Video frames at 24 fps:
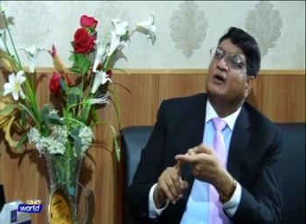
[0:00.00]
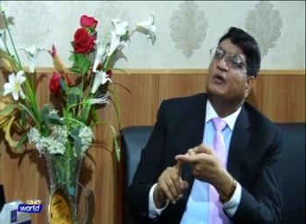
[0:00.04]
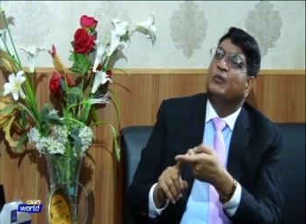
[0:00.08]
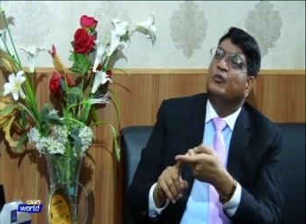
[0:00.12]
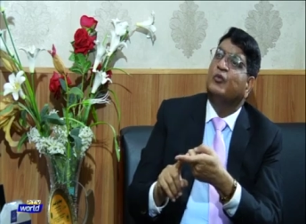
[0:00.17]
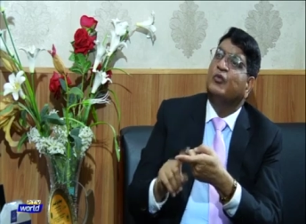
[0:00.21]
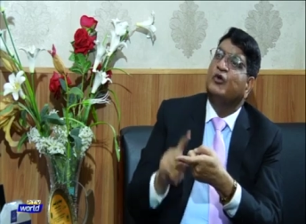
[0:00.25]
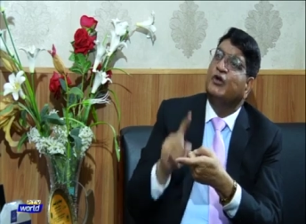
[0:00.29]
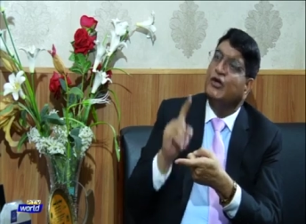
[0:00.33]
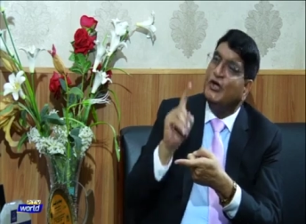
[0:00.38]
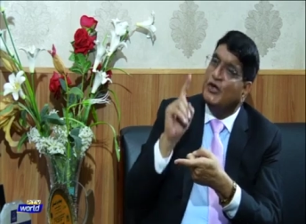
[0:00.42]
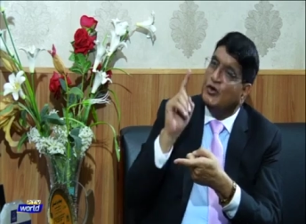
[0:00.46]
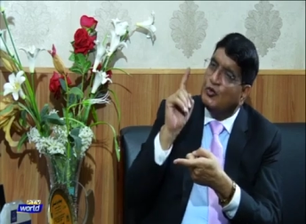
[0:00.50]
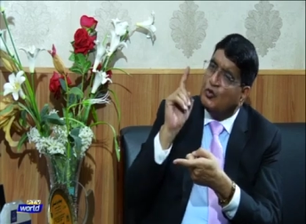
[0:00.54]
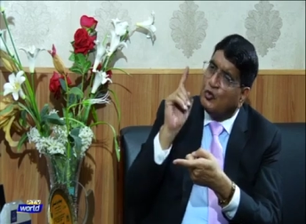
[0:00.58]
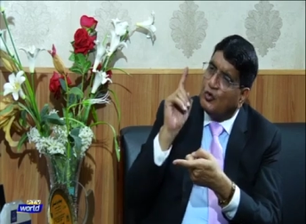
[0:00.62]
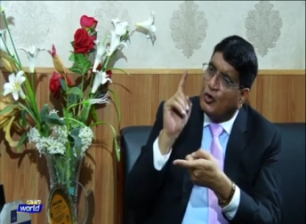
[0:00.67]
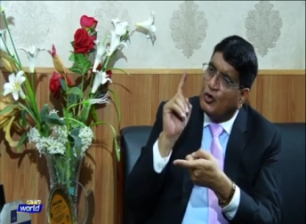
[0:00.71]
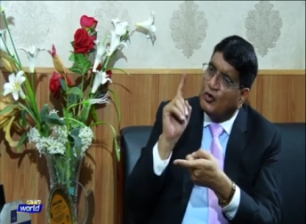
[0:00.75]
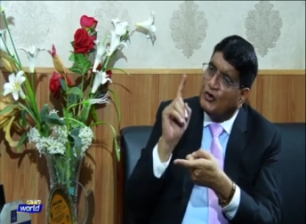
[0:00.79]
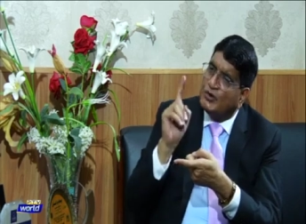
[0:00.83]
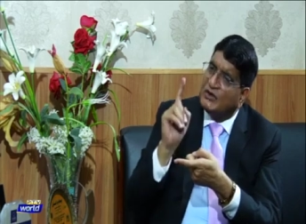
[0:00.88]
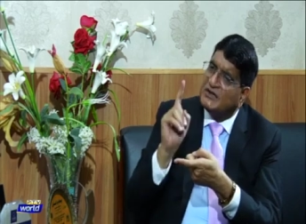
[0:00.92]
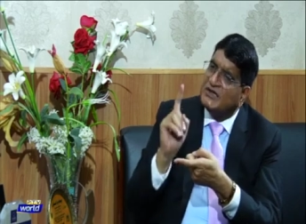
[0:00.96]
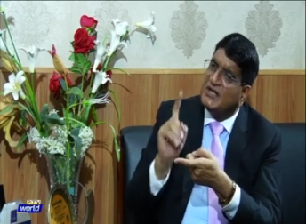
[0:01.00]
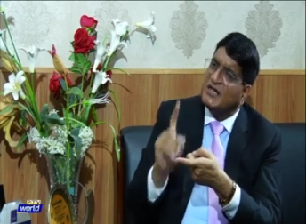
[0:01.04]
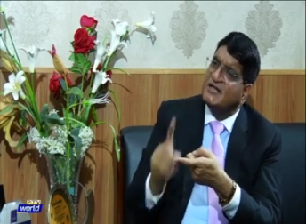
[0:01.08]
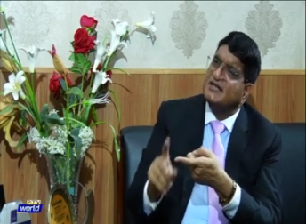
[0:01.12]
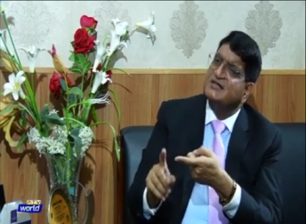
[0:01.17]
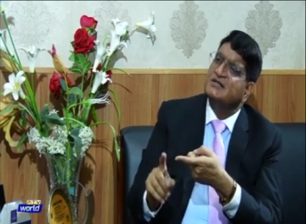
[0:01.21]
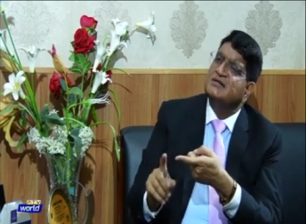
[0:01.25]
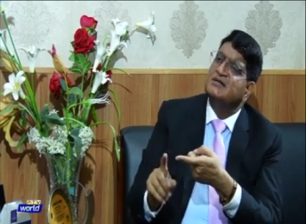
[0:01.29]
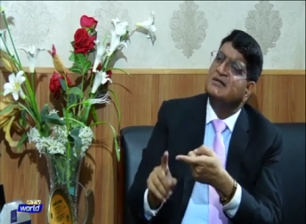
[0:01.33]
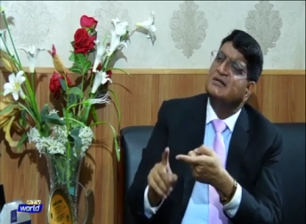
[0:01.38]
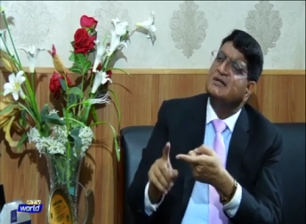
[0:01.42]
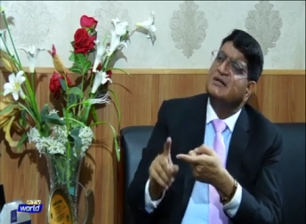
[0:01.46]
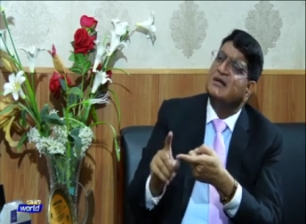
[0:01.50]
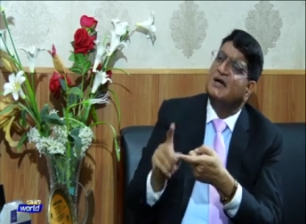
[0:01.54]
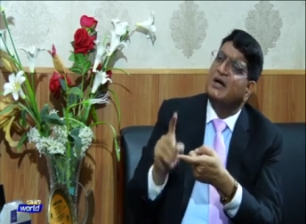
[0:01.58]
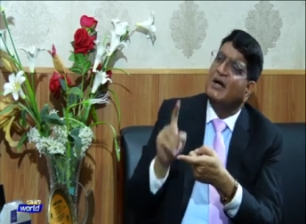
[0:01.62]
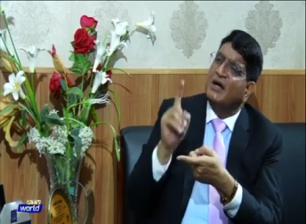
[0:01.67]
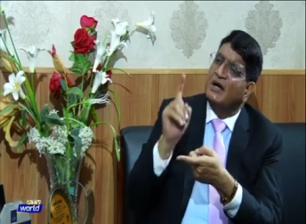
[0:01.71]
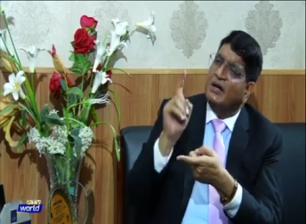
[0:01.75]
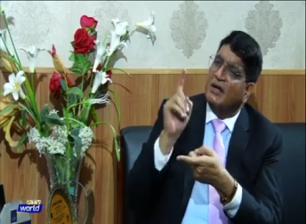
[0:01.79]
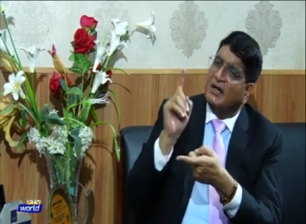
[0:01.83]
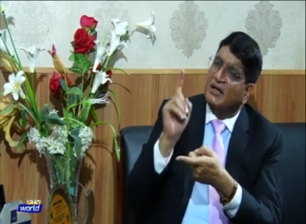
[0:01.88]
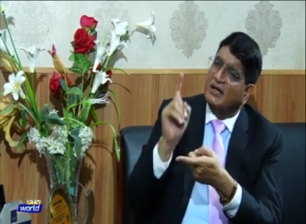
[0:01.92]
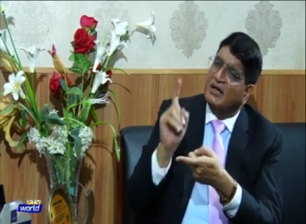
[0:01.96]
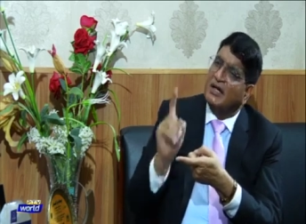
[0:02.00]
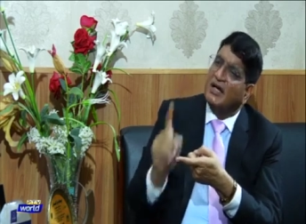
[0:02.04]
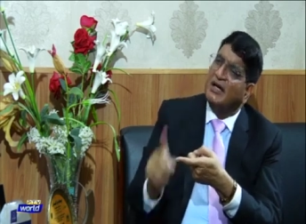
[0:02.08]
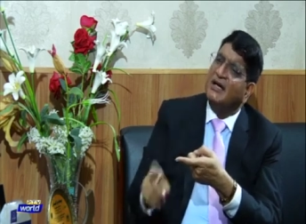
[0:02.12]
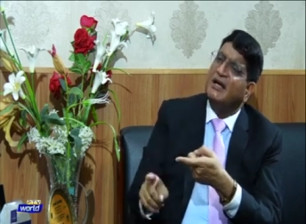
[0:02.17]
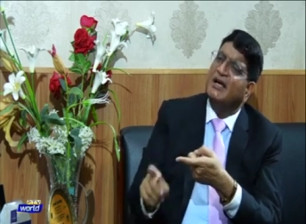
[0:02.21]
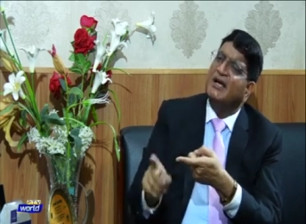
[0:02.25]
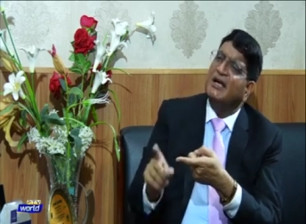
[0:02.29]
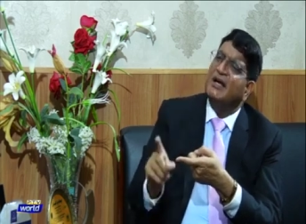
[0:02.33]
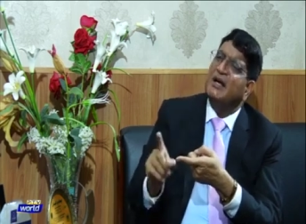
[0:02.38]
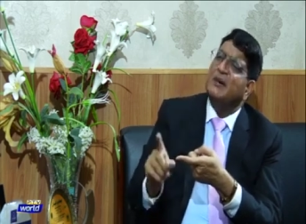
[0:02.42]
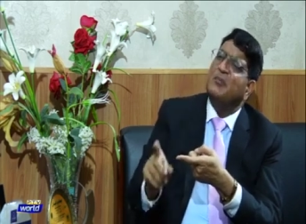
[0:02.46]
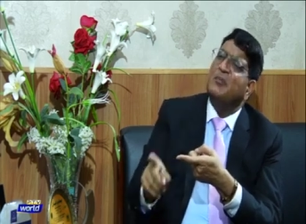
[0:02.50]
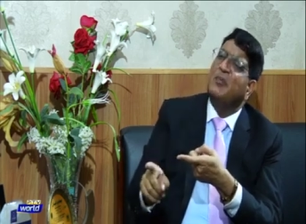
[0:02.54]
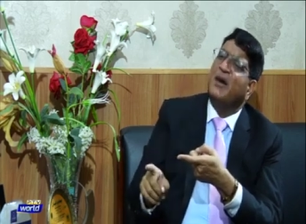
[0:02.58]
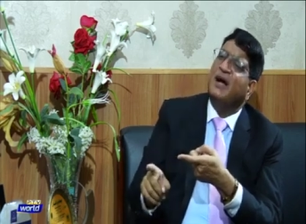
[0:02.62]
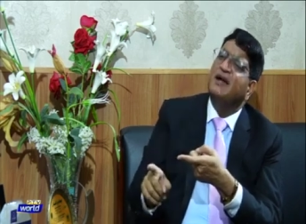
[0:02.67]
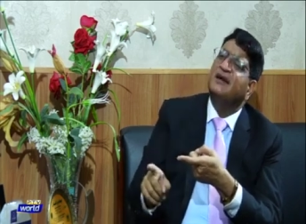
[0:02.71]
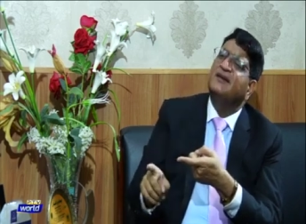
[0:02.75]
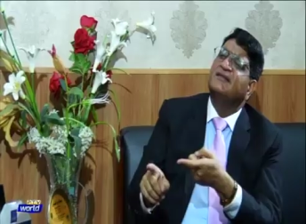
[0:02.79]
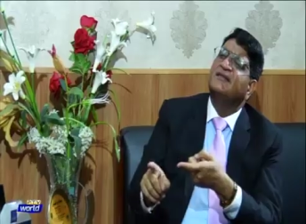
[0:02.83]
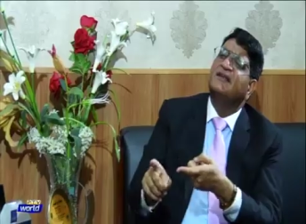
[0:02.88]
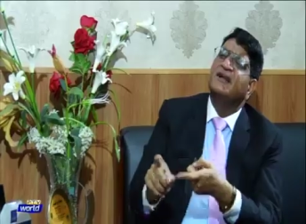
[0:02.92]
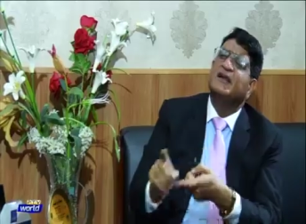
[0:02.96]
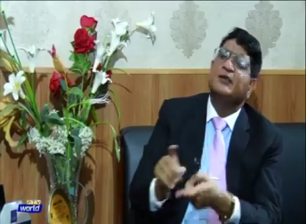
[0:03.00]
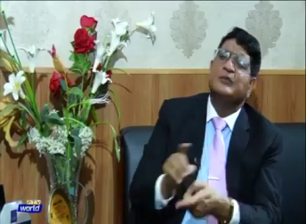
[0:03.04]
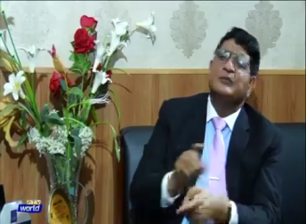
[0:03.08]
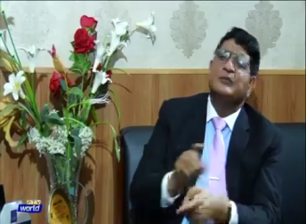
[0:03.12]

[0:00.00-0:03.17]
we need to contest radical mindset